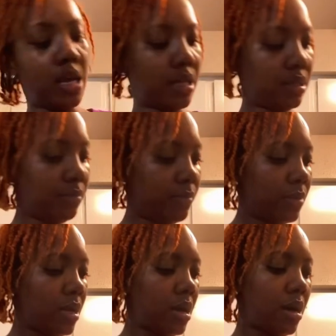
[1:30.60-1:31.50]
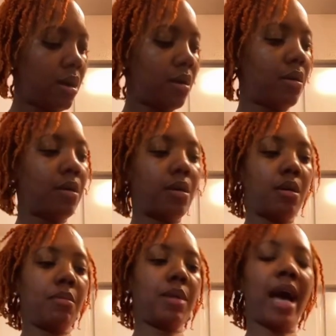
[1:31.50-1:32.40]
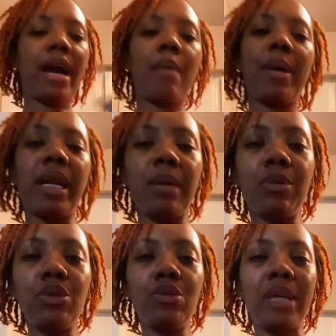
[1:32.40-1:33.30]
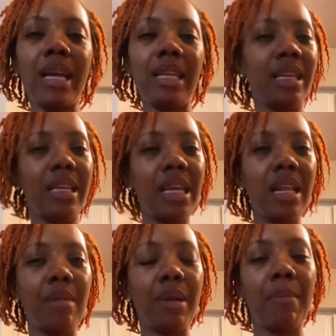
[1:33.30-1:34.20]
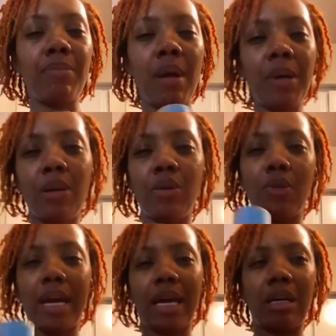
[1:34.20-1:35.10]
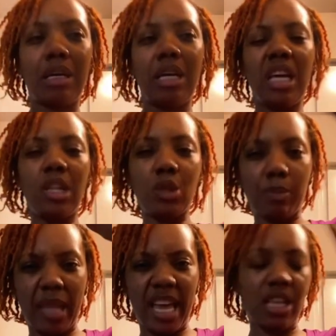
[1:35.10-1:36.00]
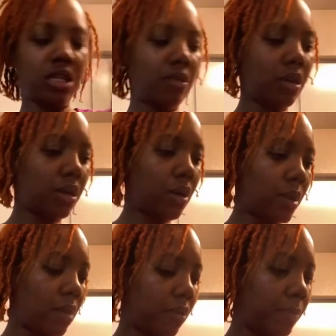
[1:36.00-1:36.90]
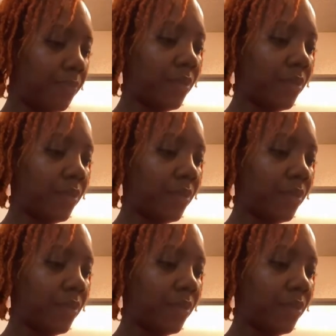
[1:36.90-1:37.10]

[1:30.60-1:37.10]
yes. I got pineapple juice. I didn't need it, but I'm probably gonna do like a little splash of it or whatever.